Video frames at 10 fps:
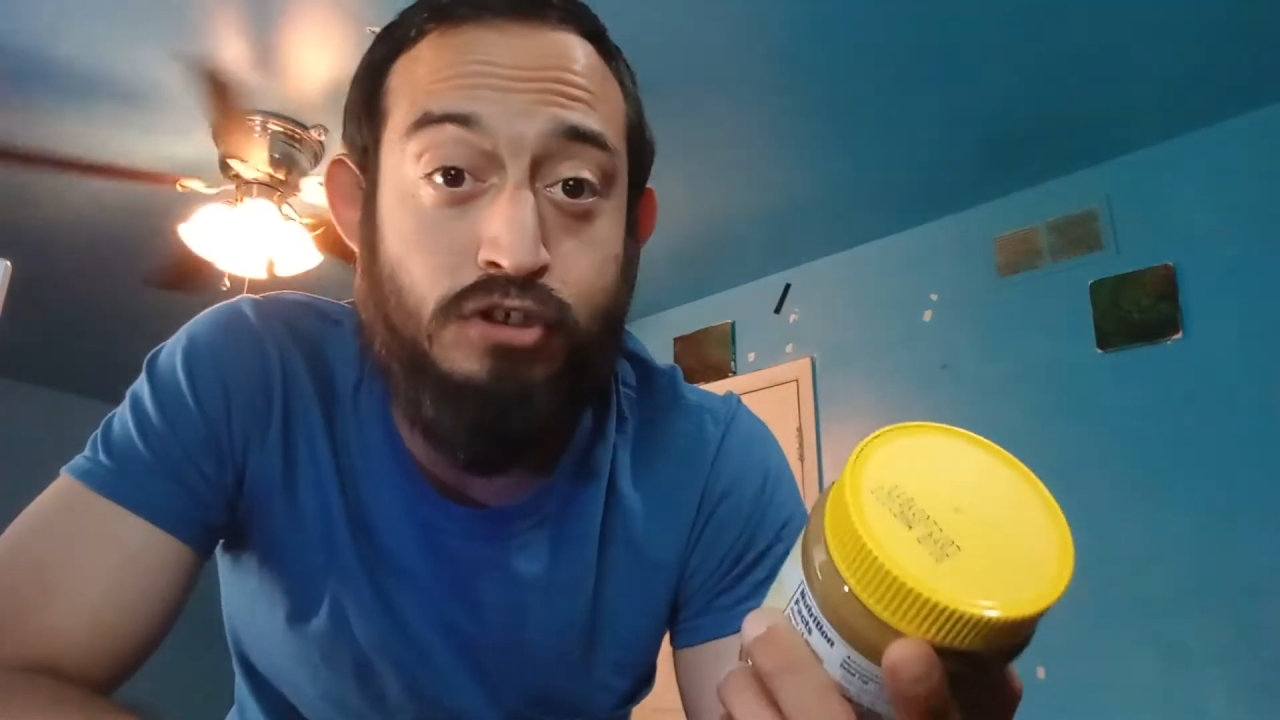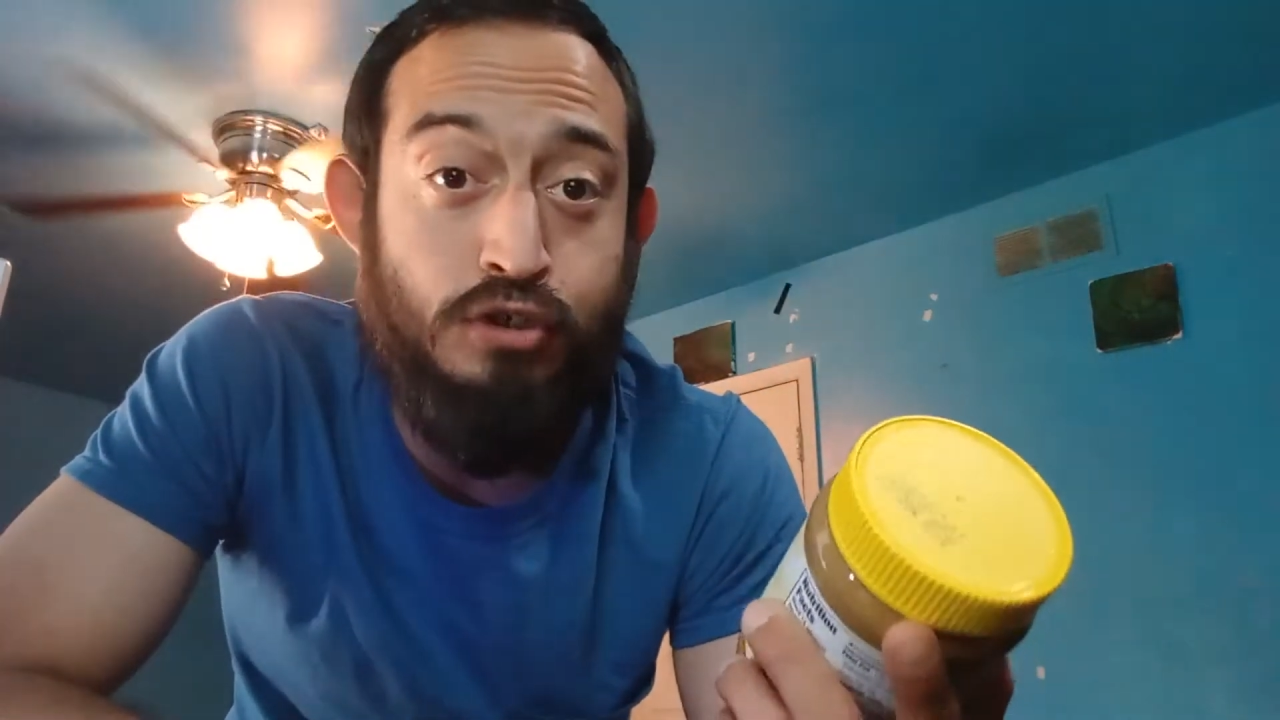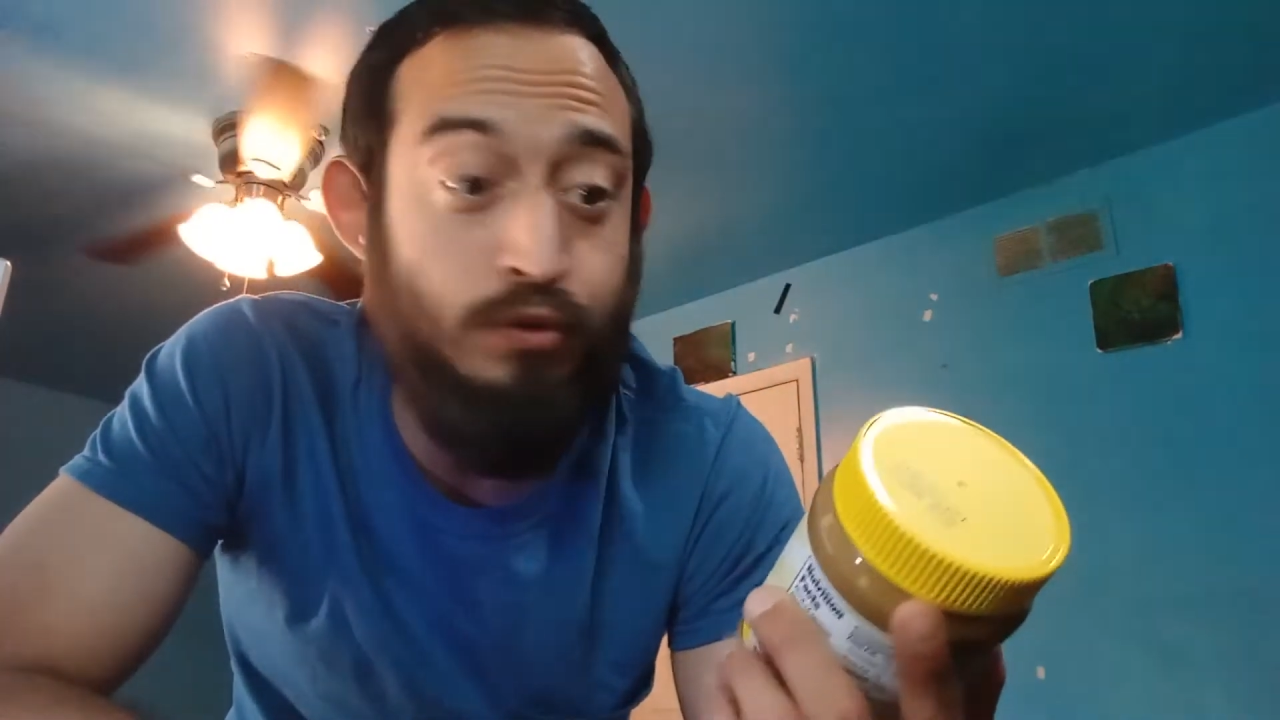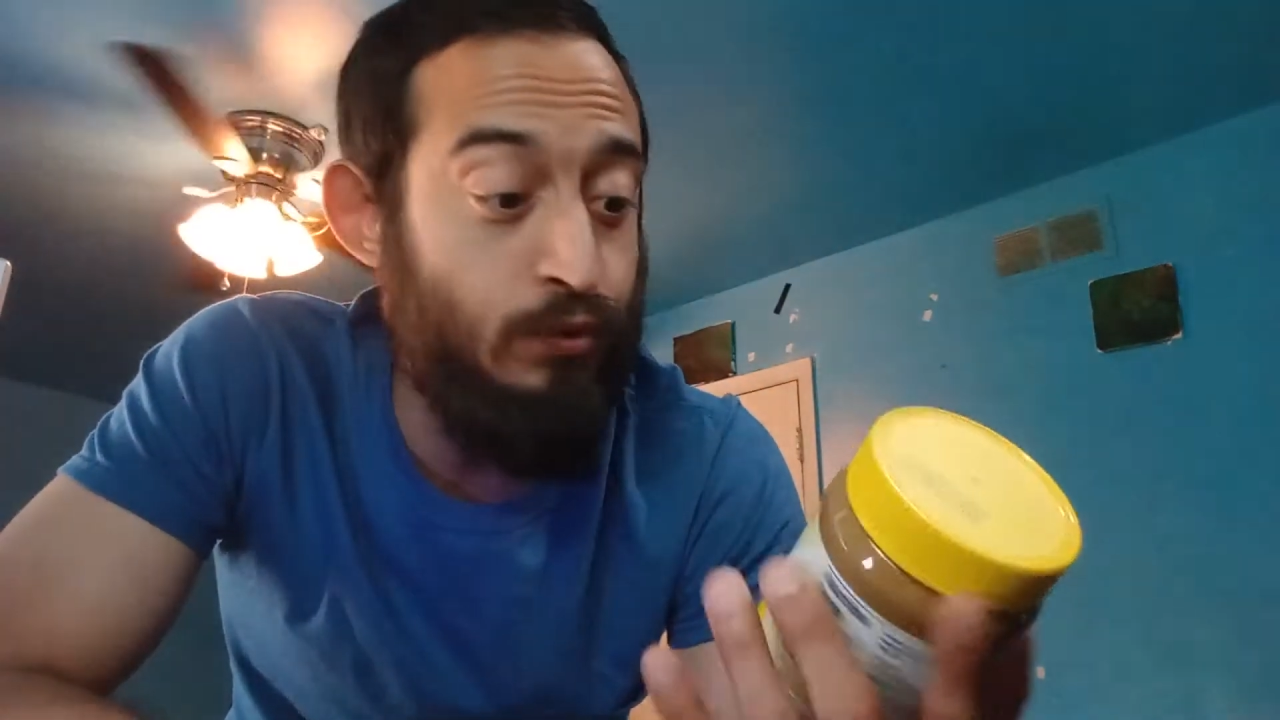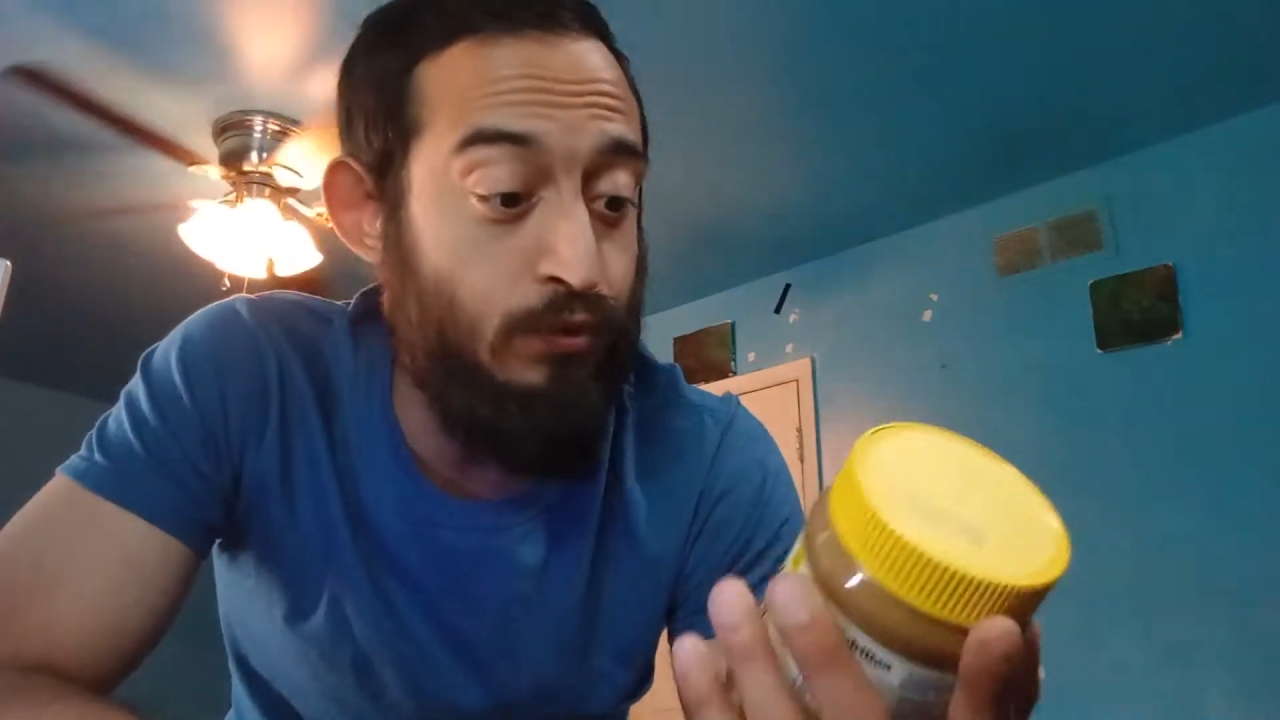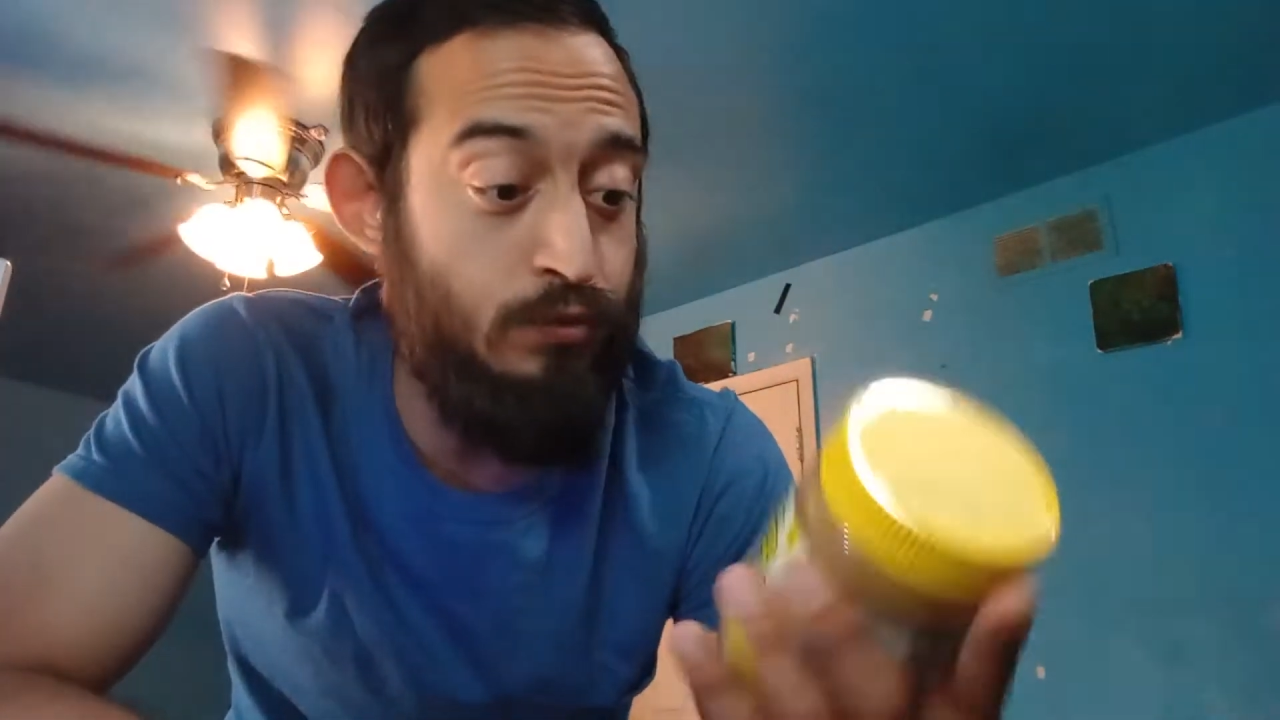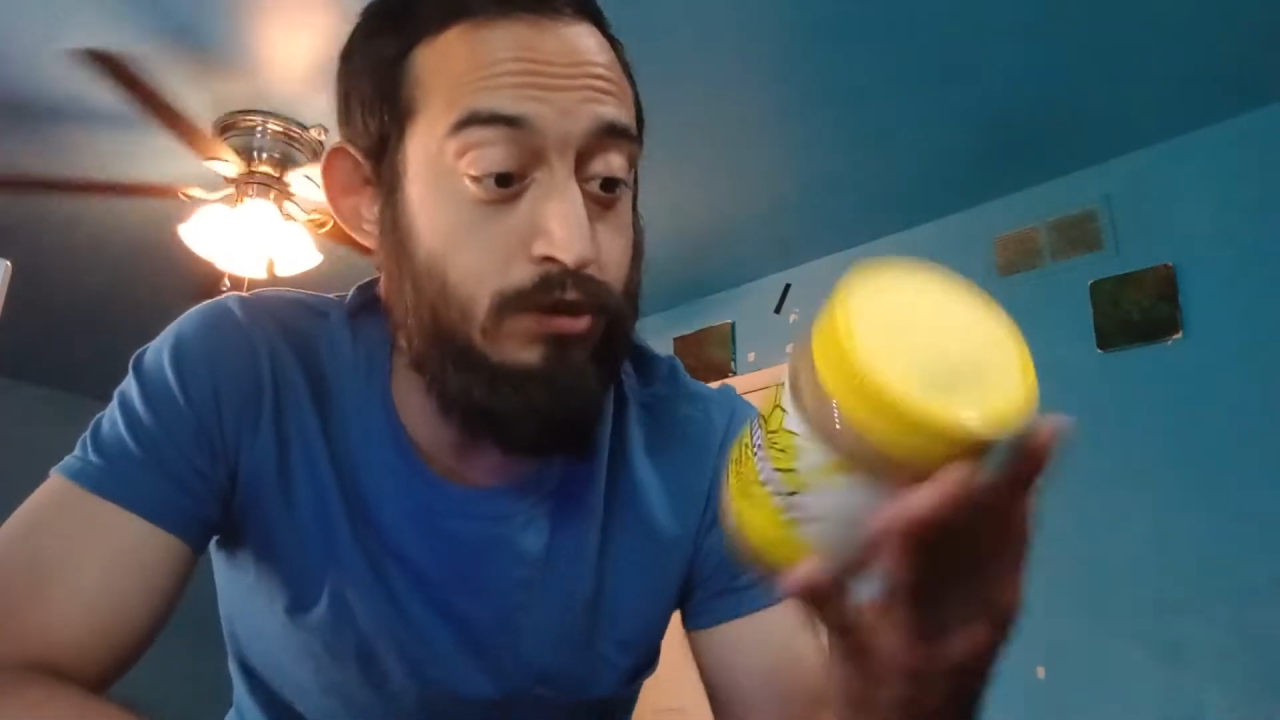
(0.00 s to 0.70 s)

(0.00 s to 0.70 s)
to